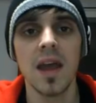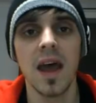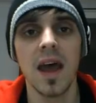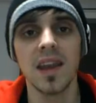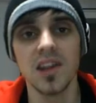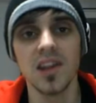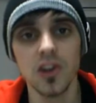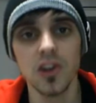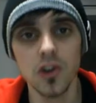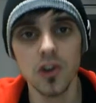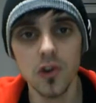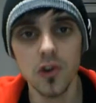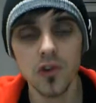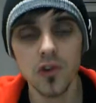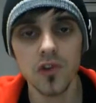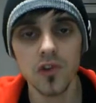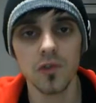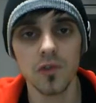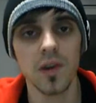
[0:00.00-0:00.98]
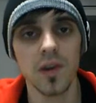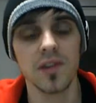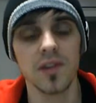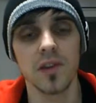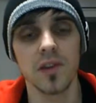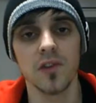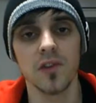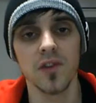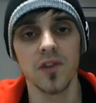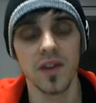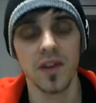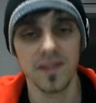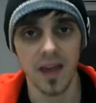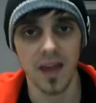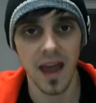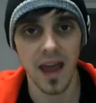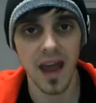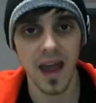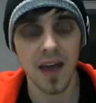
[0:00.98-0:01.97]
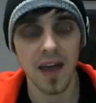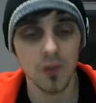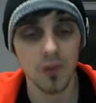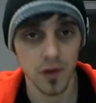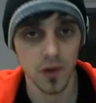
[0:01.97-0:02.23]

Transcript: and then use the rest of the funds that I have